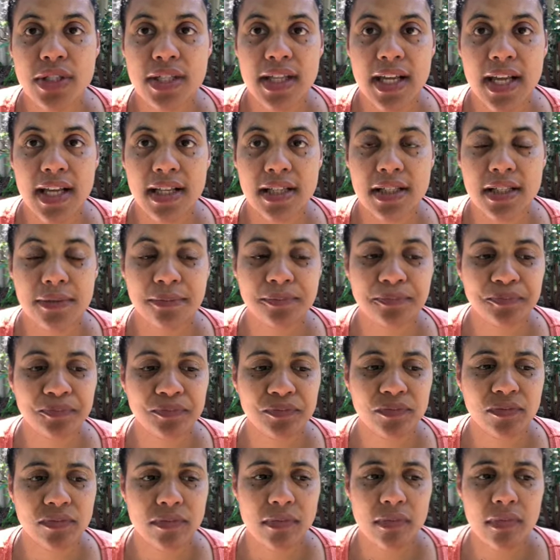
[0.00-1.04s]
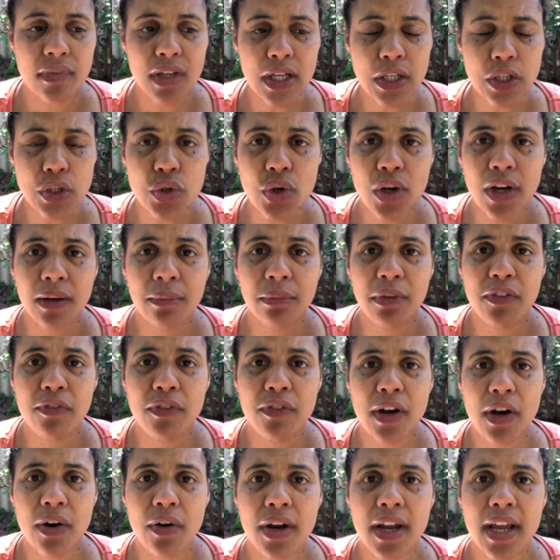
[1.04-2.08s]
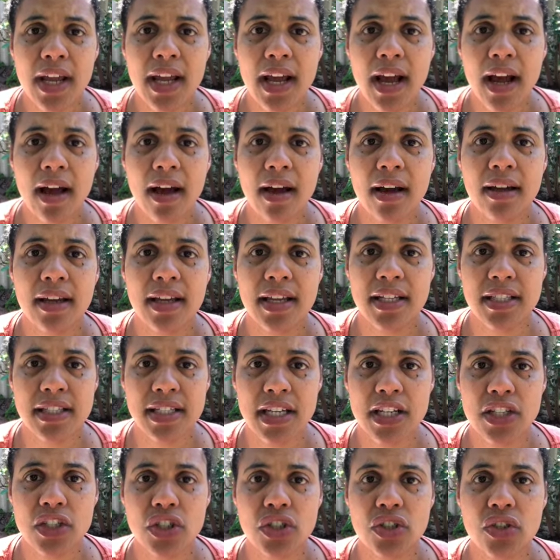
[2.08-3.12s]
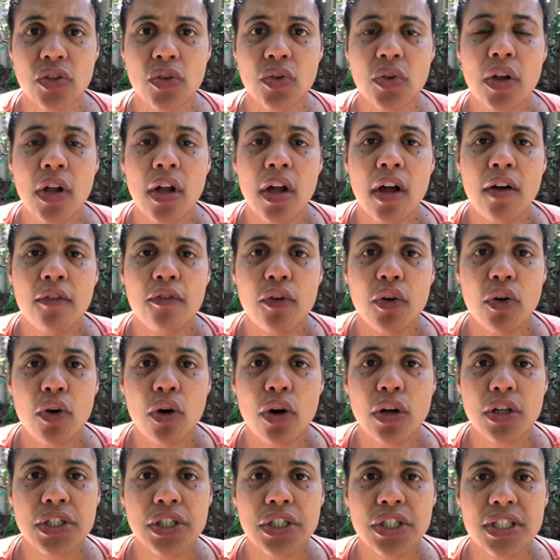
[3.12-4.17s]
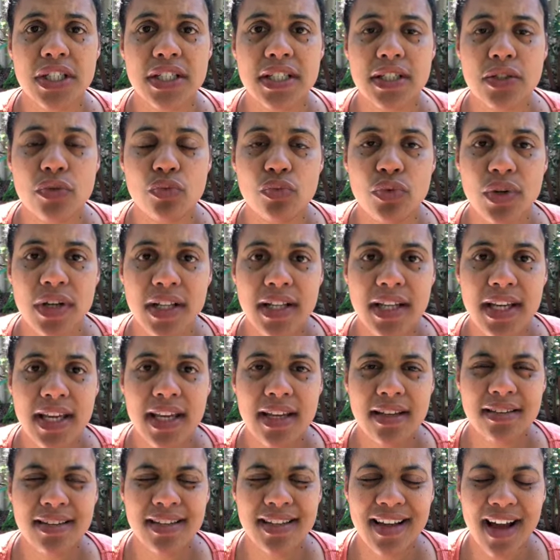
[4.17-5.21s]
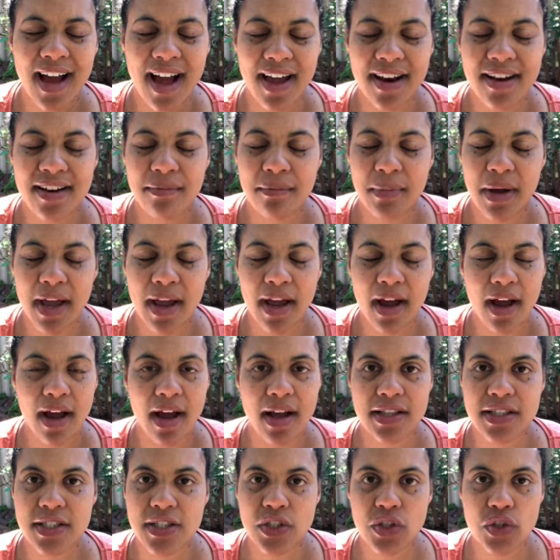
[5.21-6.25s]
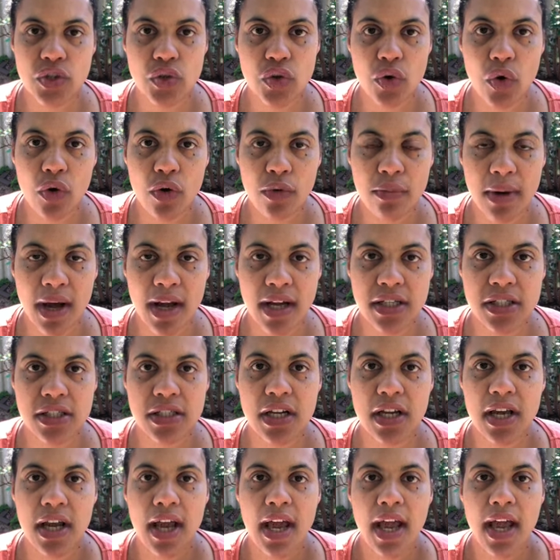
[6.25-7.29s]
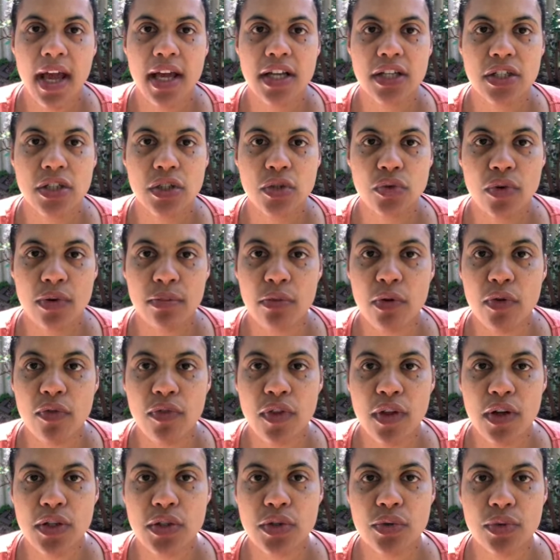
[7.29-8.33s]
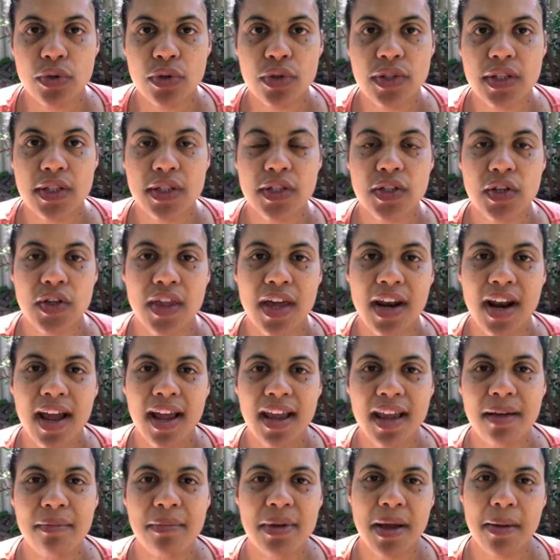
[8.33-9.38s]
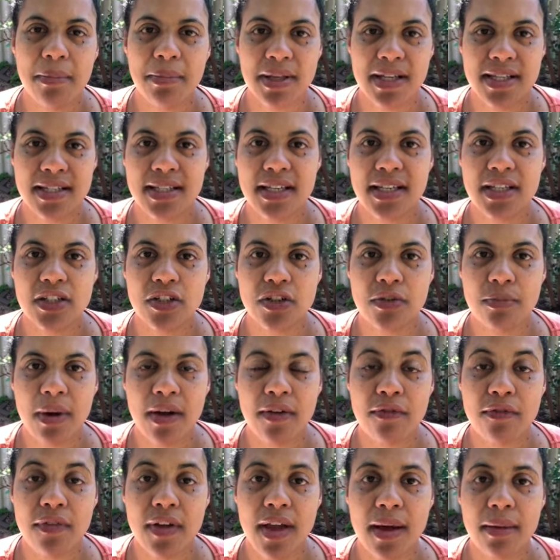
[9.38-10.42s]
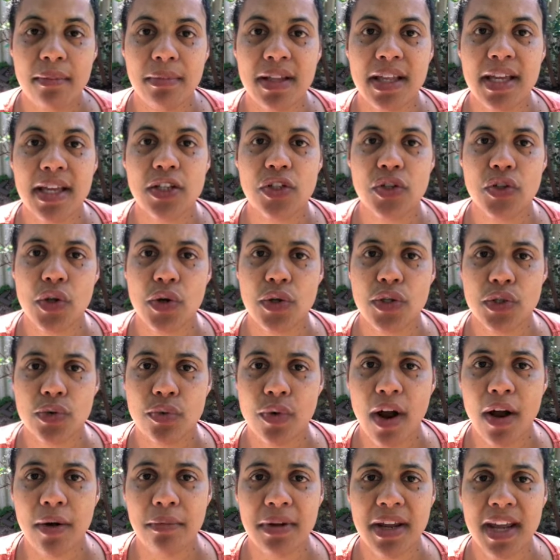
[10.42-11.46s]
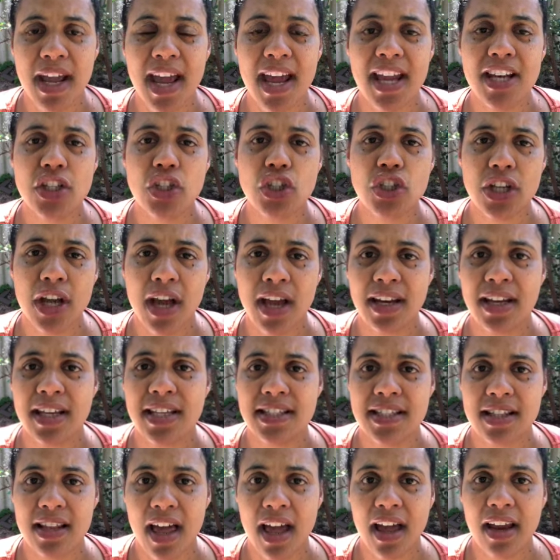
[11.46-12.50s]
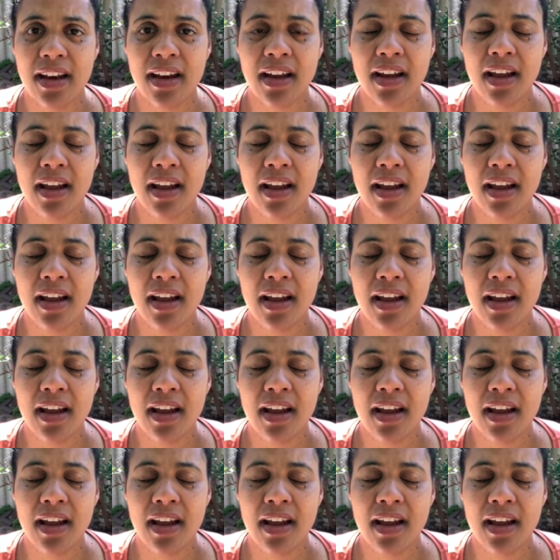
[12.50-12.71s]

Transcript: things trying to be very uh, intentional for God to just really garden my heart so much and just remove those roots so that I can be a blessing to my family, to those around me, and shine His light